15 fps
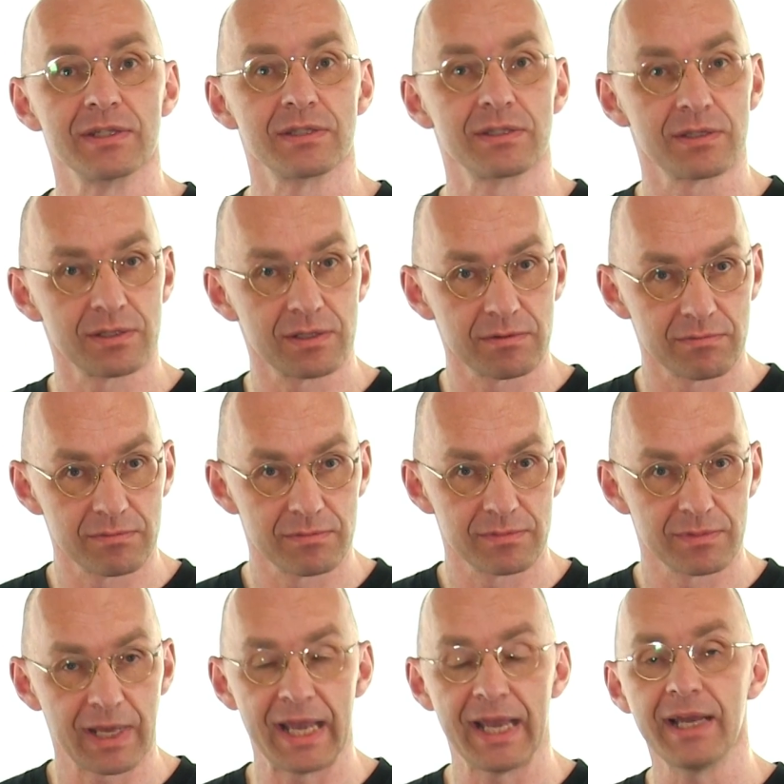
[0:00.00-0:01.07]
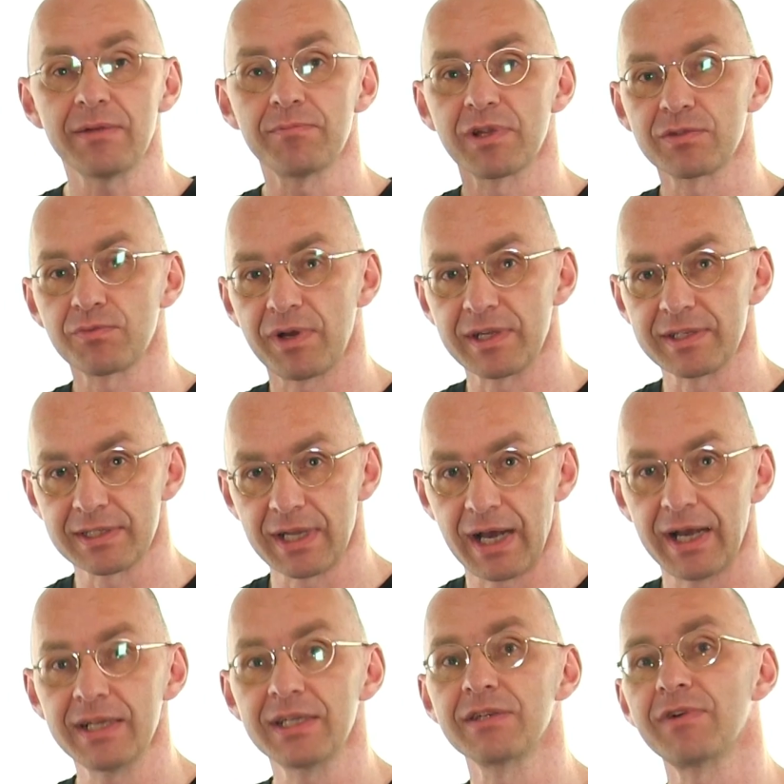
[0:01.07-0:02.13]
is 8 plus 1 is
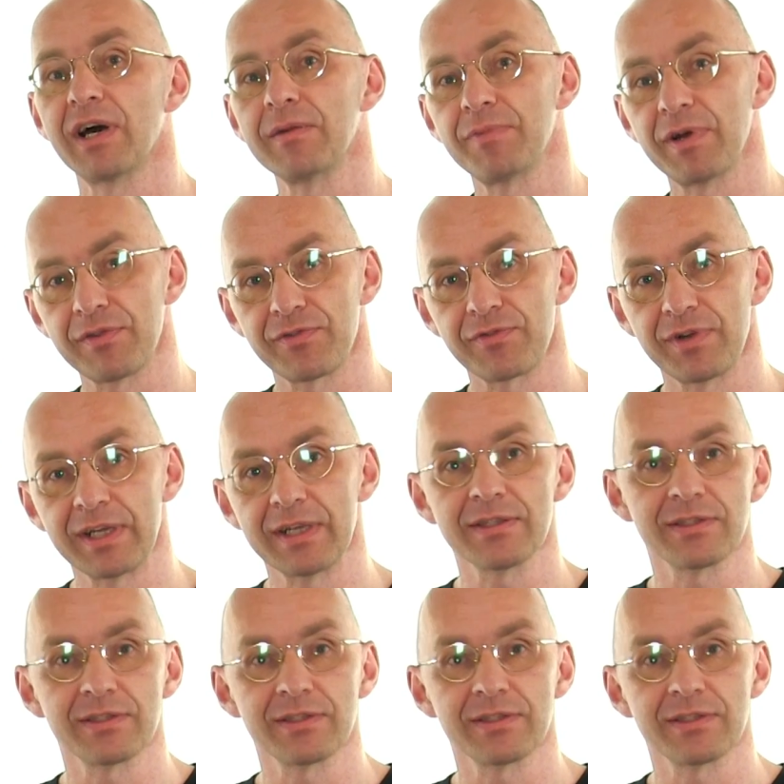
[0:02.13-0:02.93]
9 divided by 3